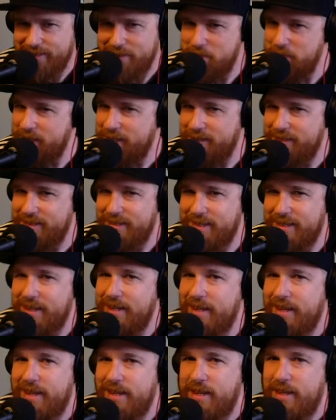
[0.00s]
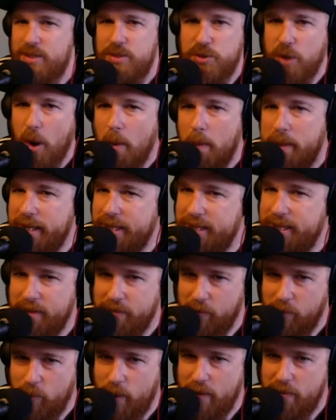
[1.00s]
I mean, so many
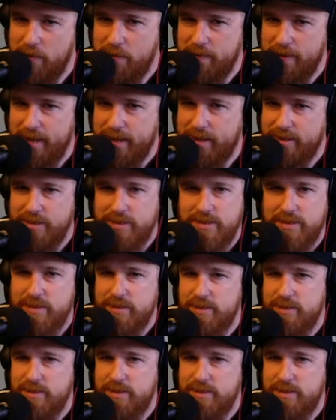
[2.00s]
different weather vanes.